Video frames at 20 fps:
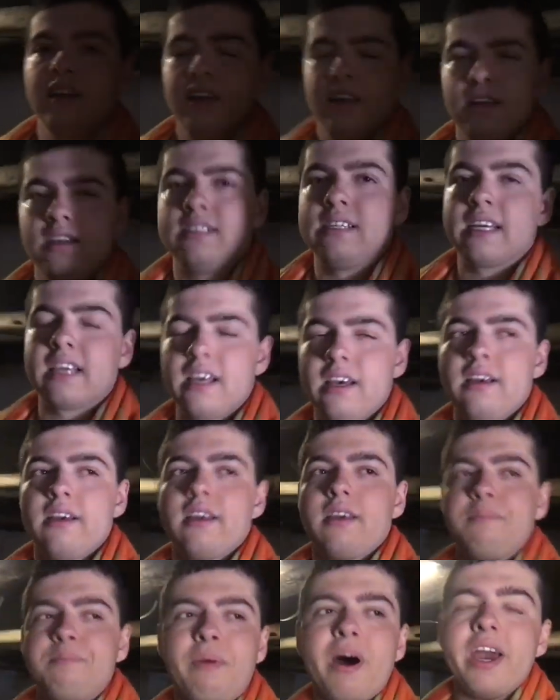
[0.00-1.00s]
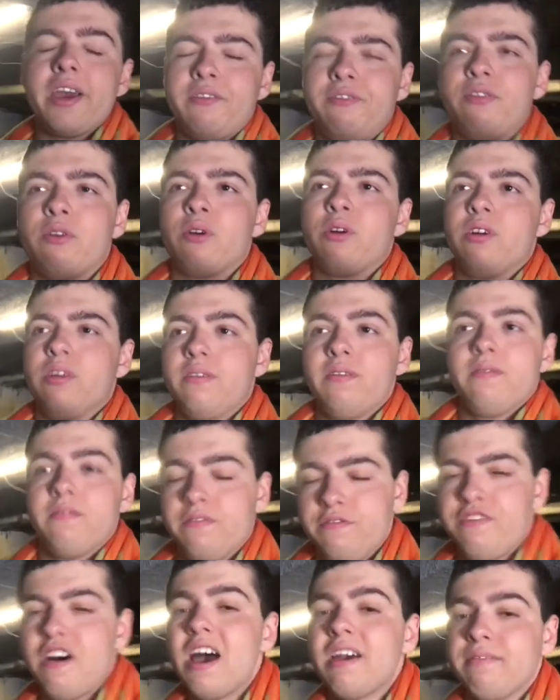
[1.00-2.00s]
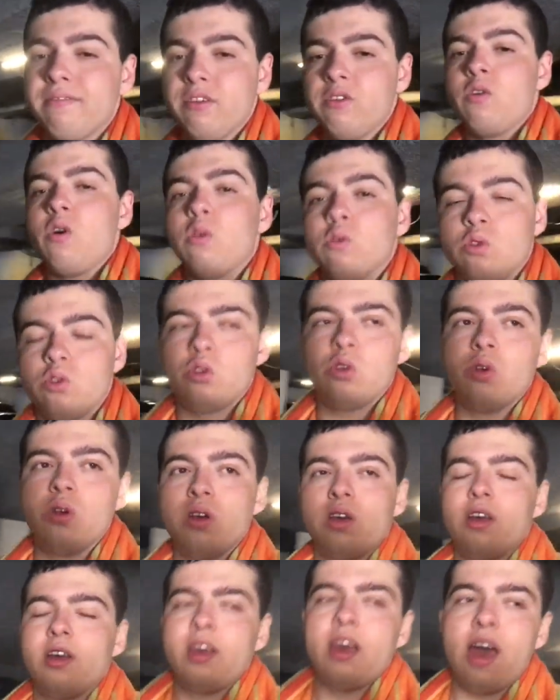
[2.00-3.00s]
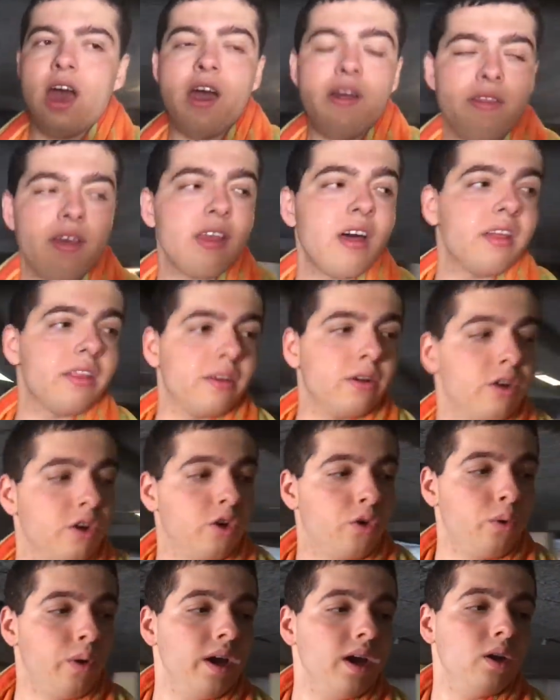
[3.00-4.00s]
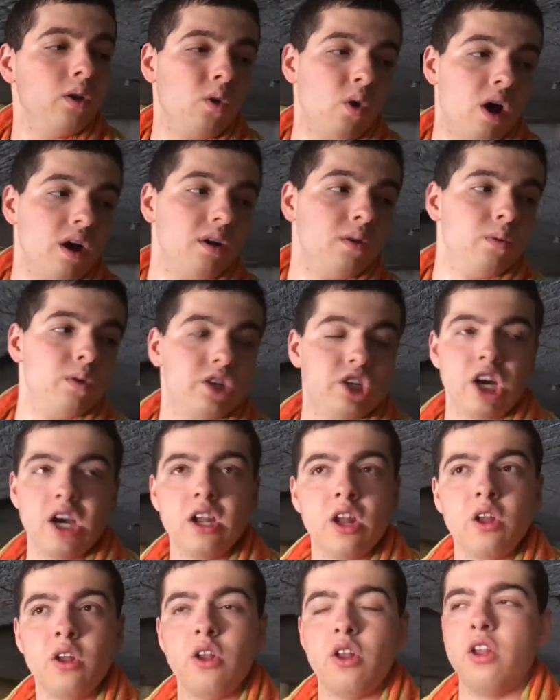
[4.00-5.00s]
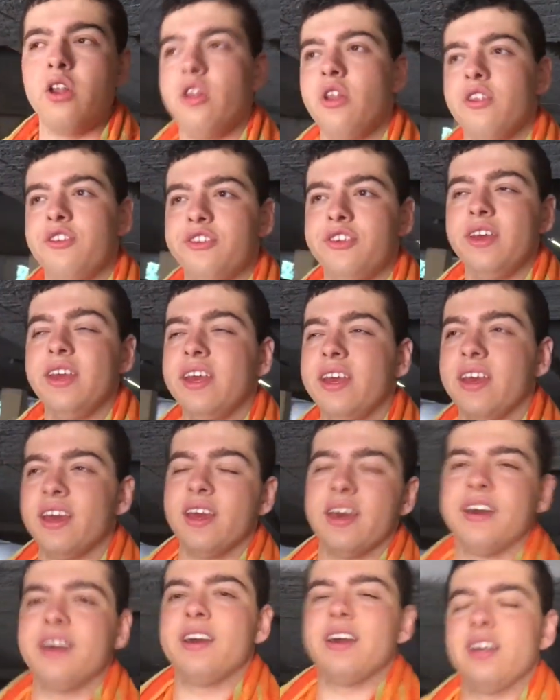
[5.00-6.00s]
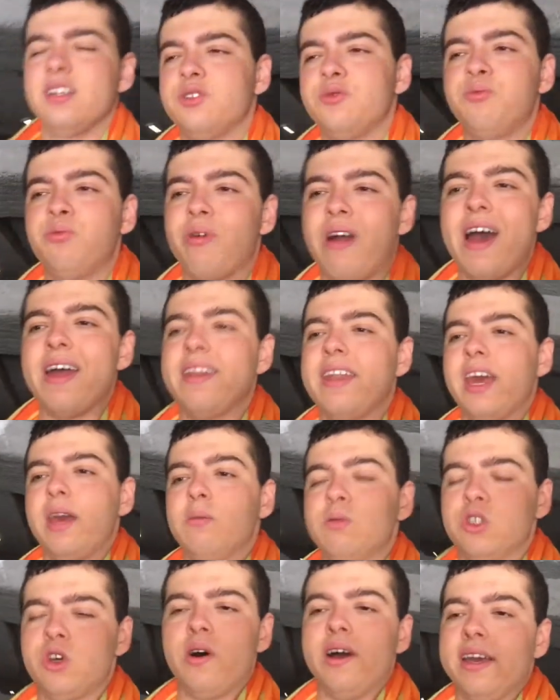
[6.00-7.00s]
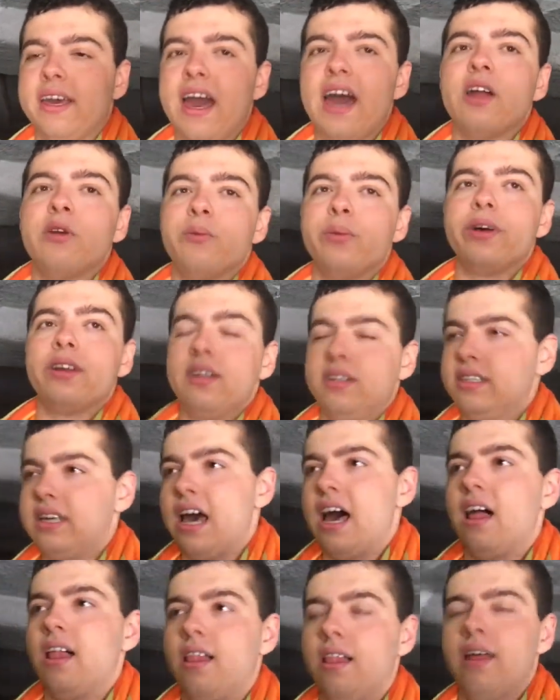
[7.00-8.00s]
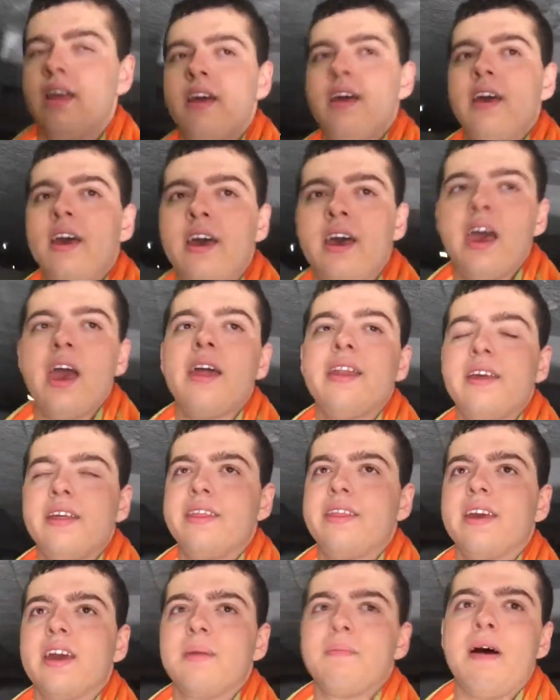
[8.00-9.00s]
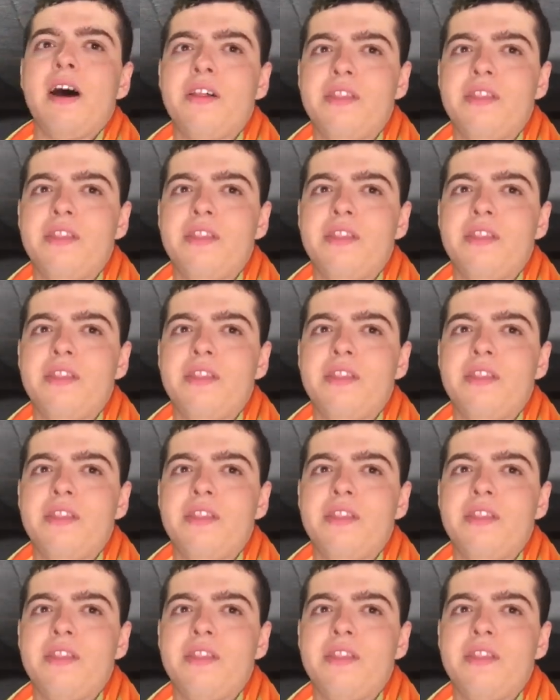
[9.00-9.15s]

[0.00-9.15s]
it's like a bike for 5-year-olds. And another green one, which I don't see its brand name, so I can't really tell anything about